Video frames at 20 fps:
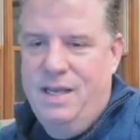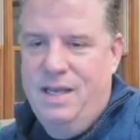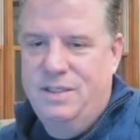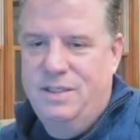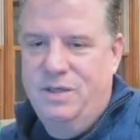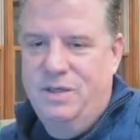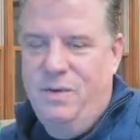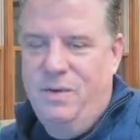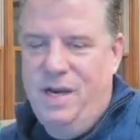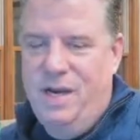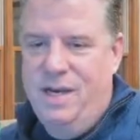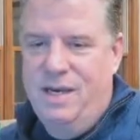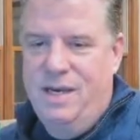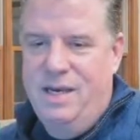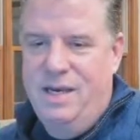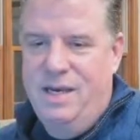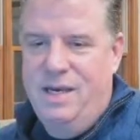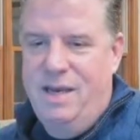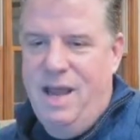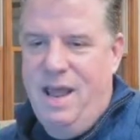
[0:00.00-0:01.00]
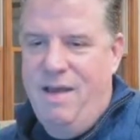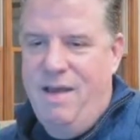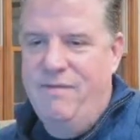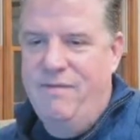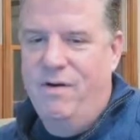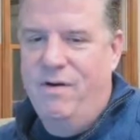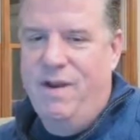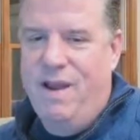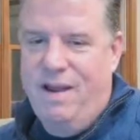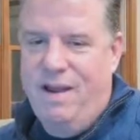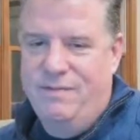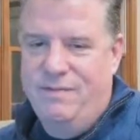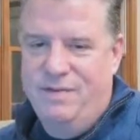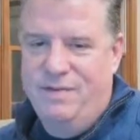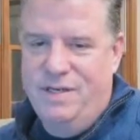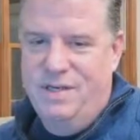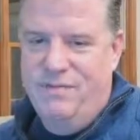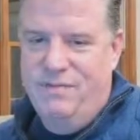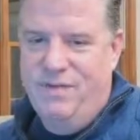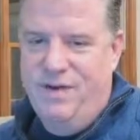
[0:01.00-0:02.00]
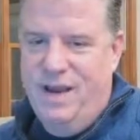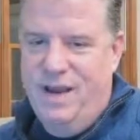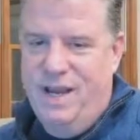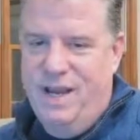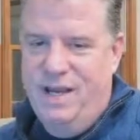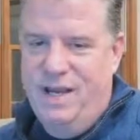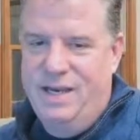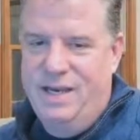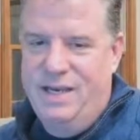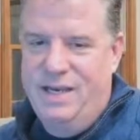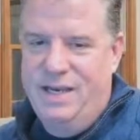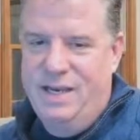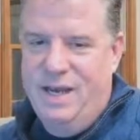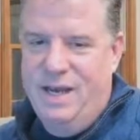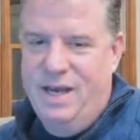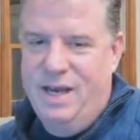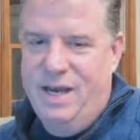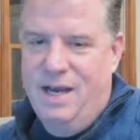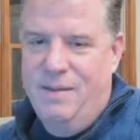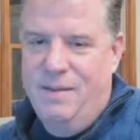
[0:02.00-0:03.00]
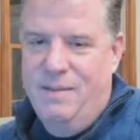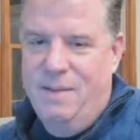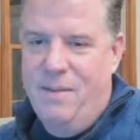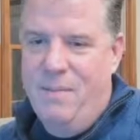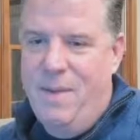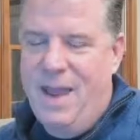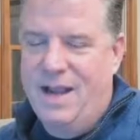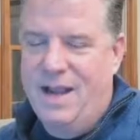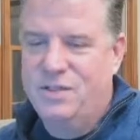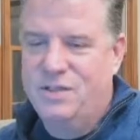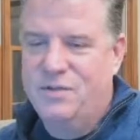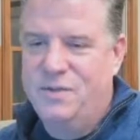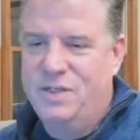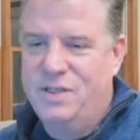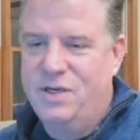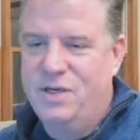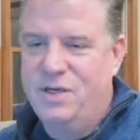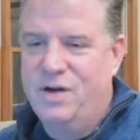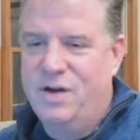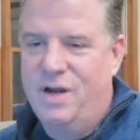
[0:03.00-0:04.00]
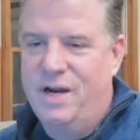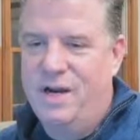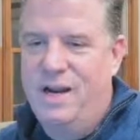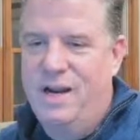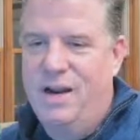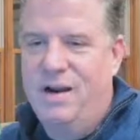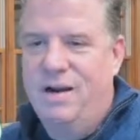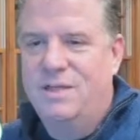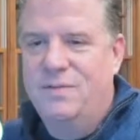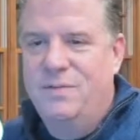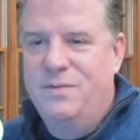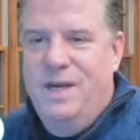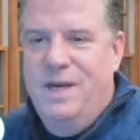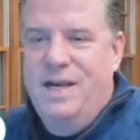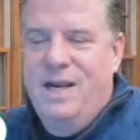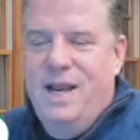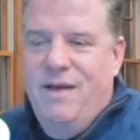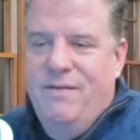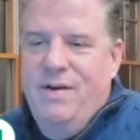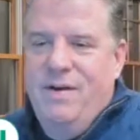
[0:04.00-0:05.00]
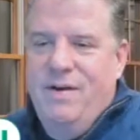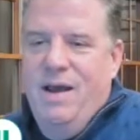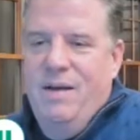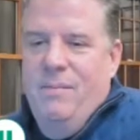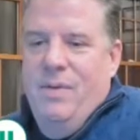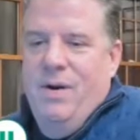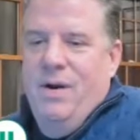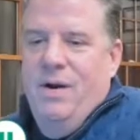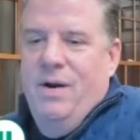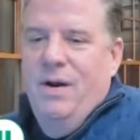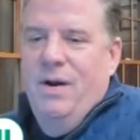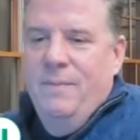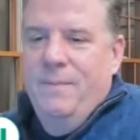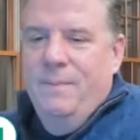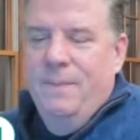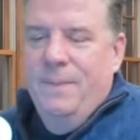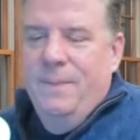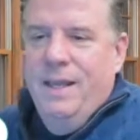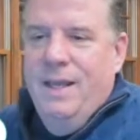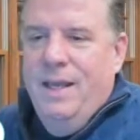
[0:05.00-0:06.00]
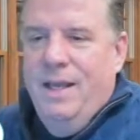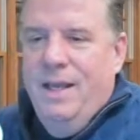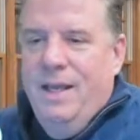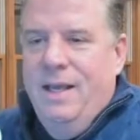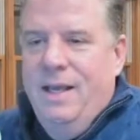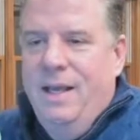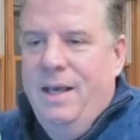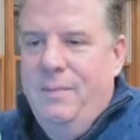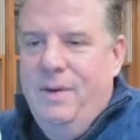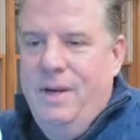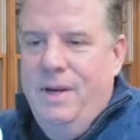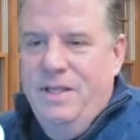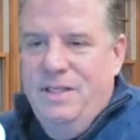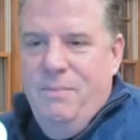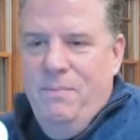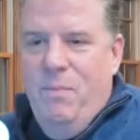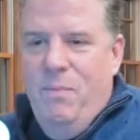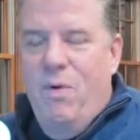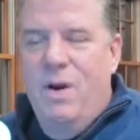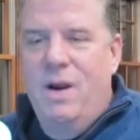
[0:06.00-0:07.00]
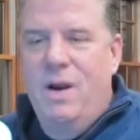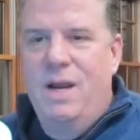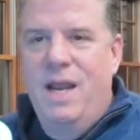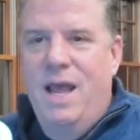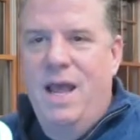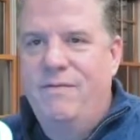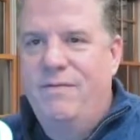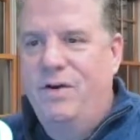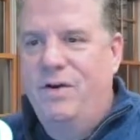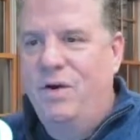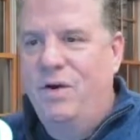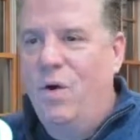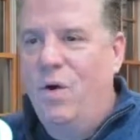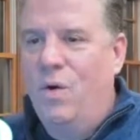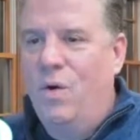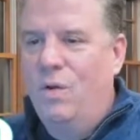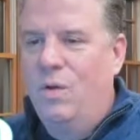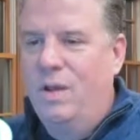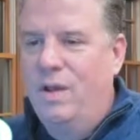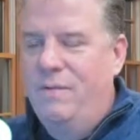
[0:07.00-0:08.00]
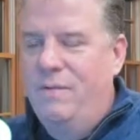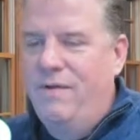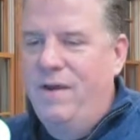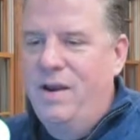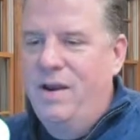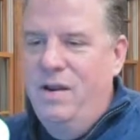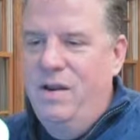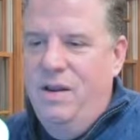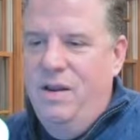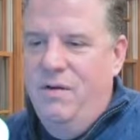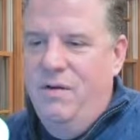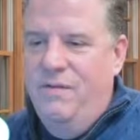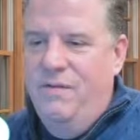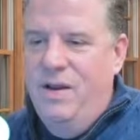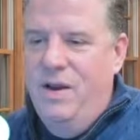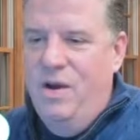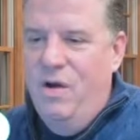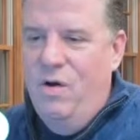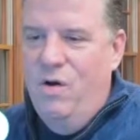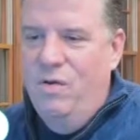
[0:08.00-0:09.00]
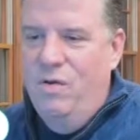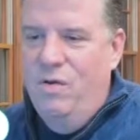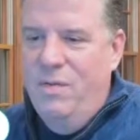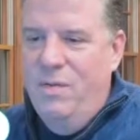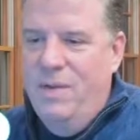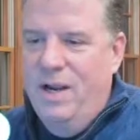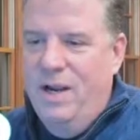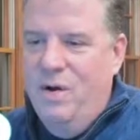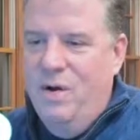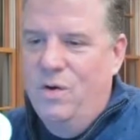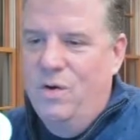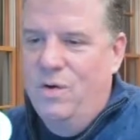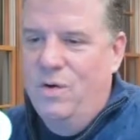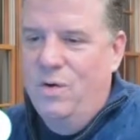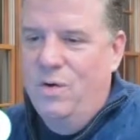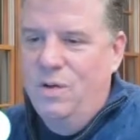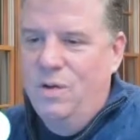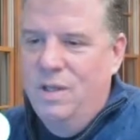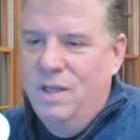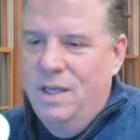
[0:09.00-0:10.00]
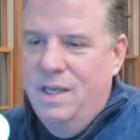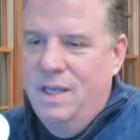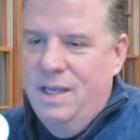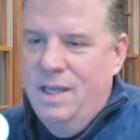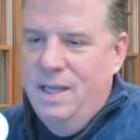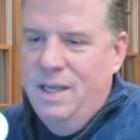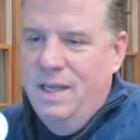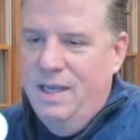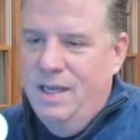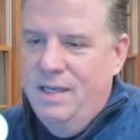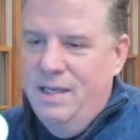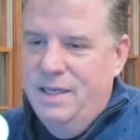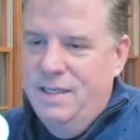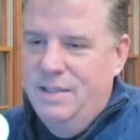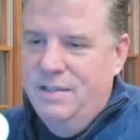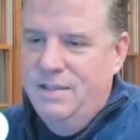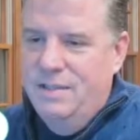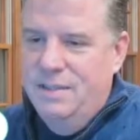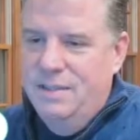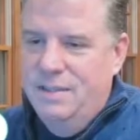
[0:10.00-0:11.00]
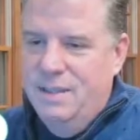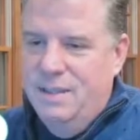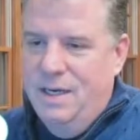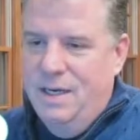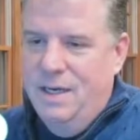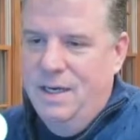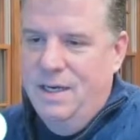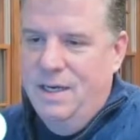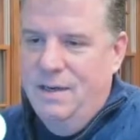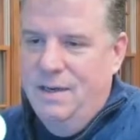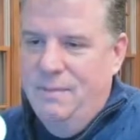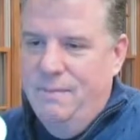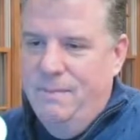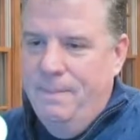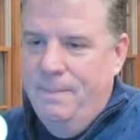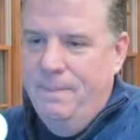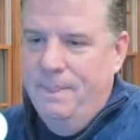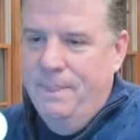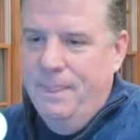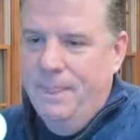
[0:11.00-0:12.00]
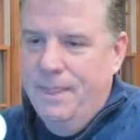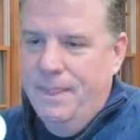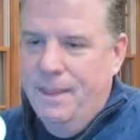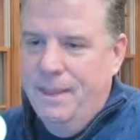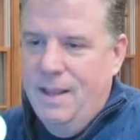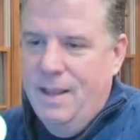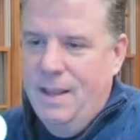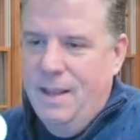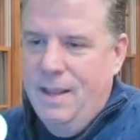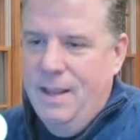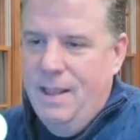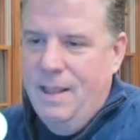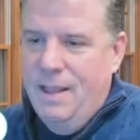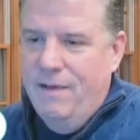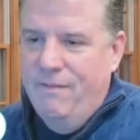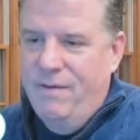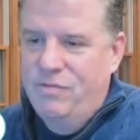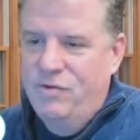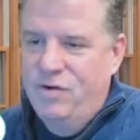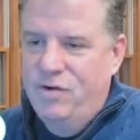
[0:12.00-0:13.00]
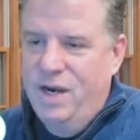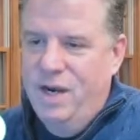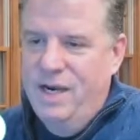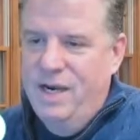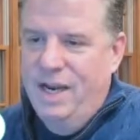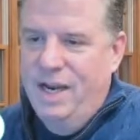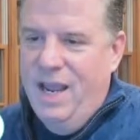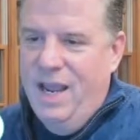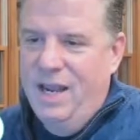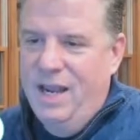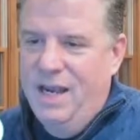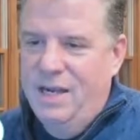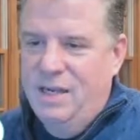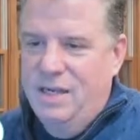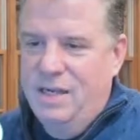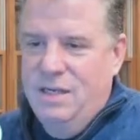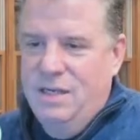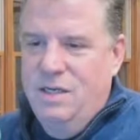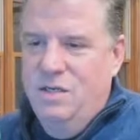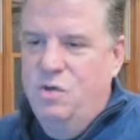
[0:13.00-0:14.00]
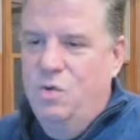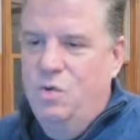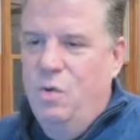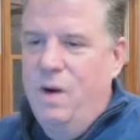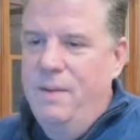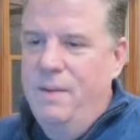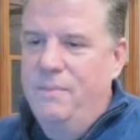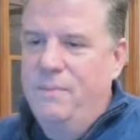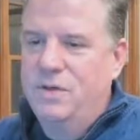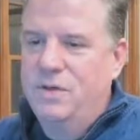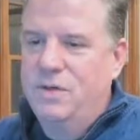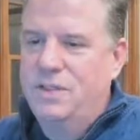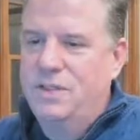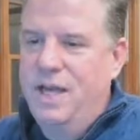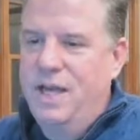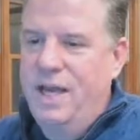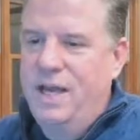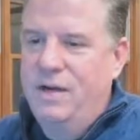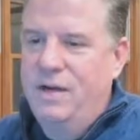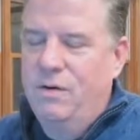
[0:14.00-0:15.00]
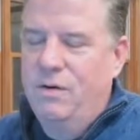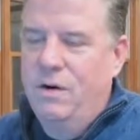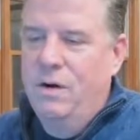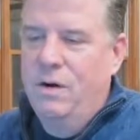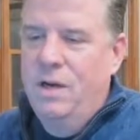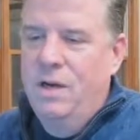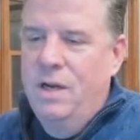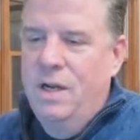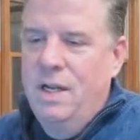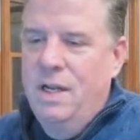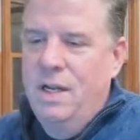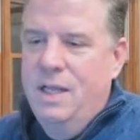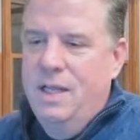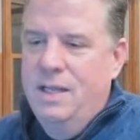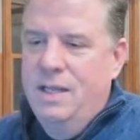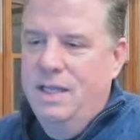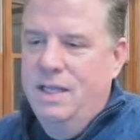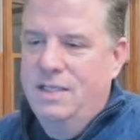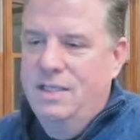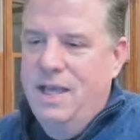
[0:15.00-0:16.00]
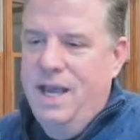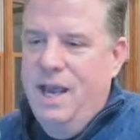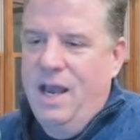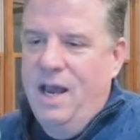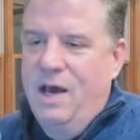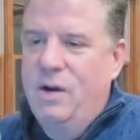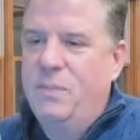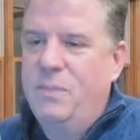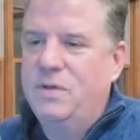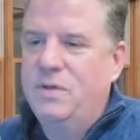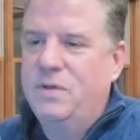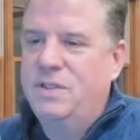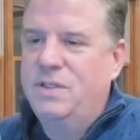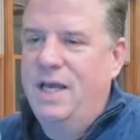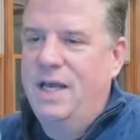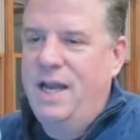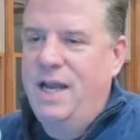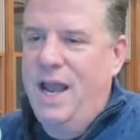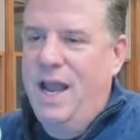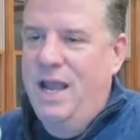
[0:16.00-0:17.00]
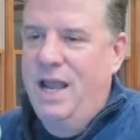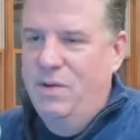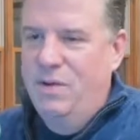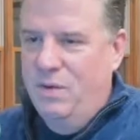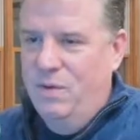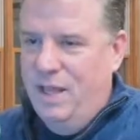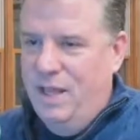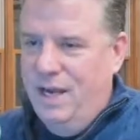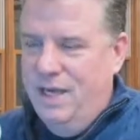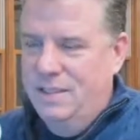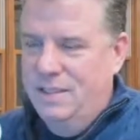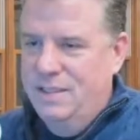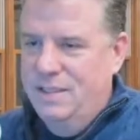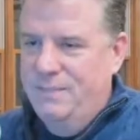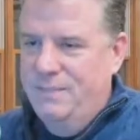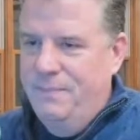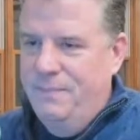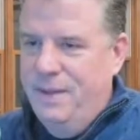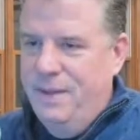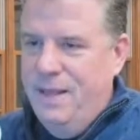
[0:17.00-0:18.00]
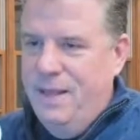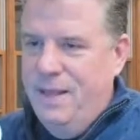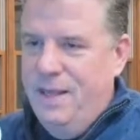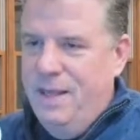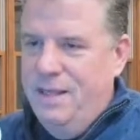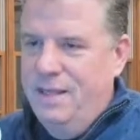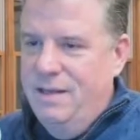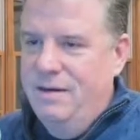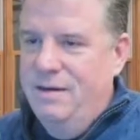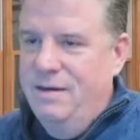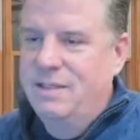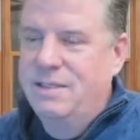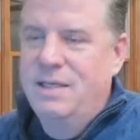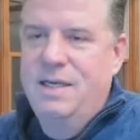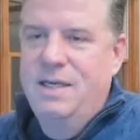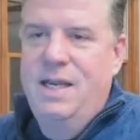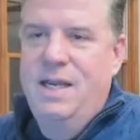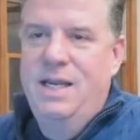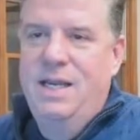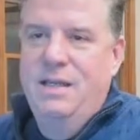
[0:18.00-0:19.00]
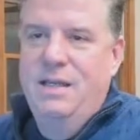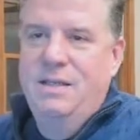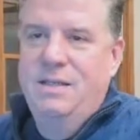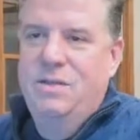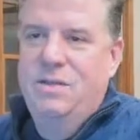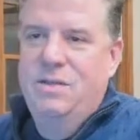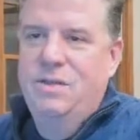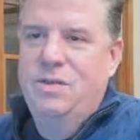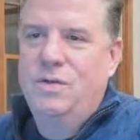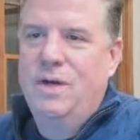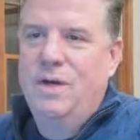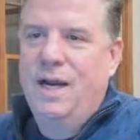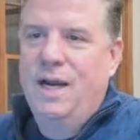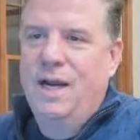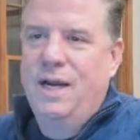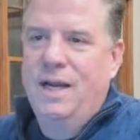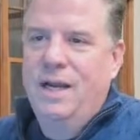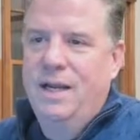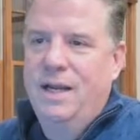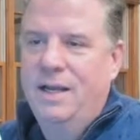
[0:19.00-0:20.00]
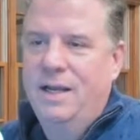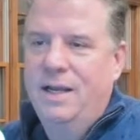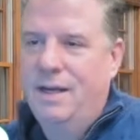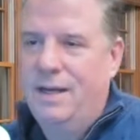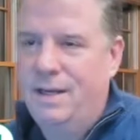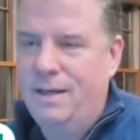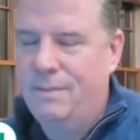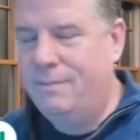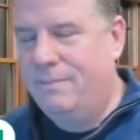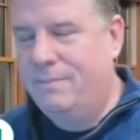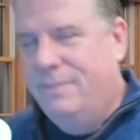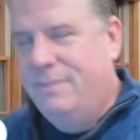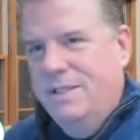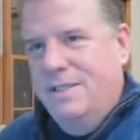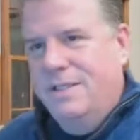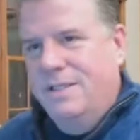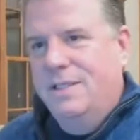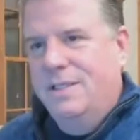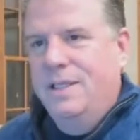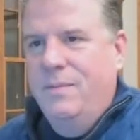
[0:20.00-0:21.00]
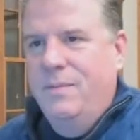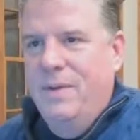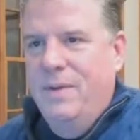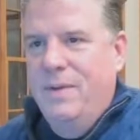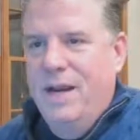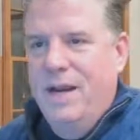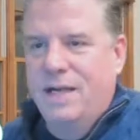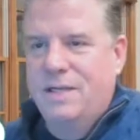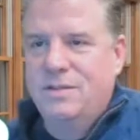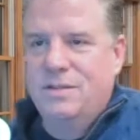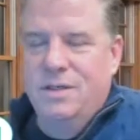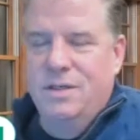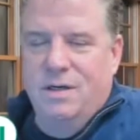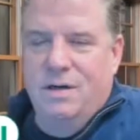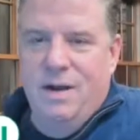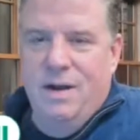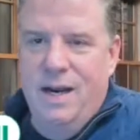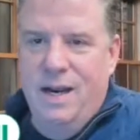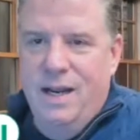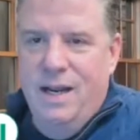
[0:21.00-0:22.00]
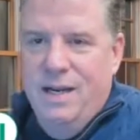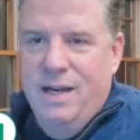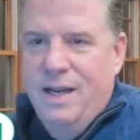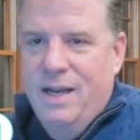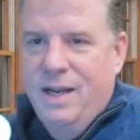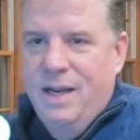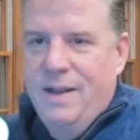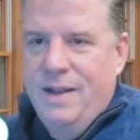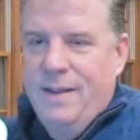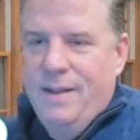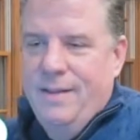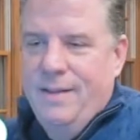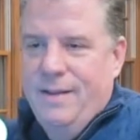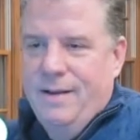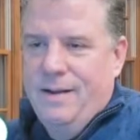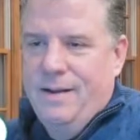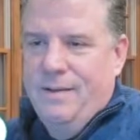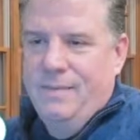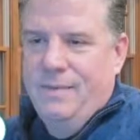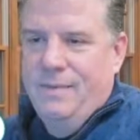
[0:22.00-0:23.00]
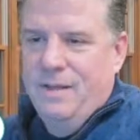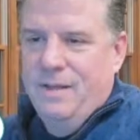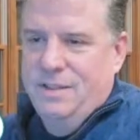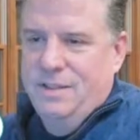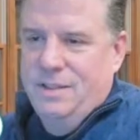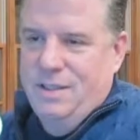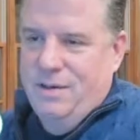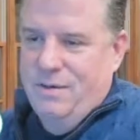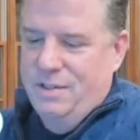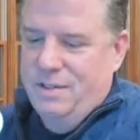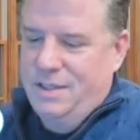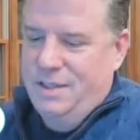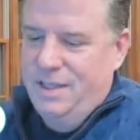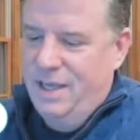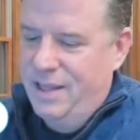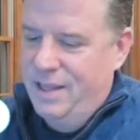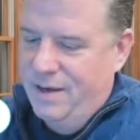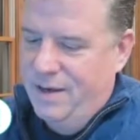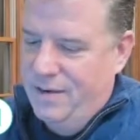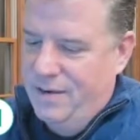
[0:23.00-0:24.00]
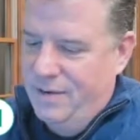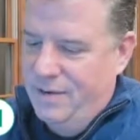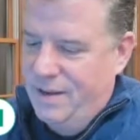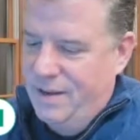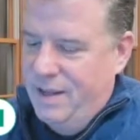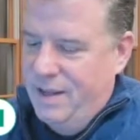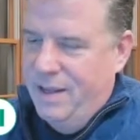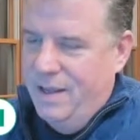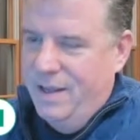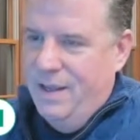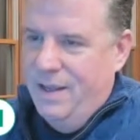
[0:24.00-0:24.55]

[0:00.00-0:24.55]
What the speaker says: And so we didn't ever have to define the max return on here because we didn't have a number. I mean, it's important to have a goal. And if I know that my goal is like if I'm trying to get to 20% or let's say 100% annualized, there is a neat trick. This is a little bit extra credit. I'll show it to you though.